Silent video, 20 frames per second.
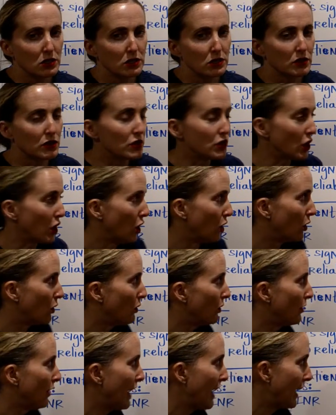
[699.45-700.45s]

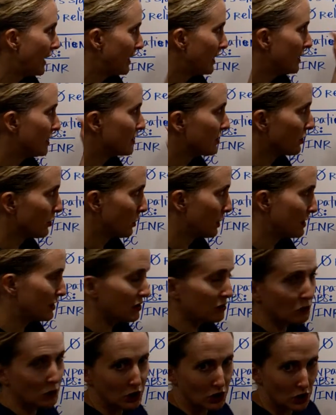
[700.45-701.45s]
So that is the
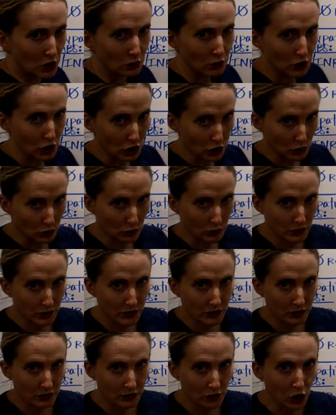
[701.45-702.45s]
reason we don't
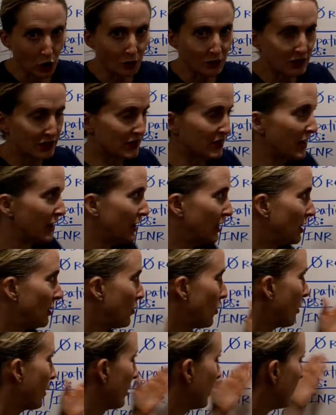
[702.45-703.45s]
use Homans sign anymore.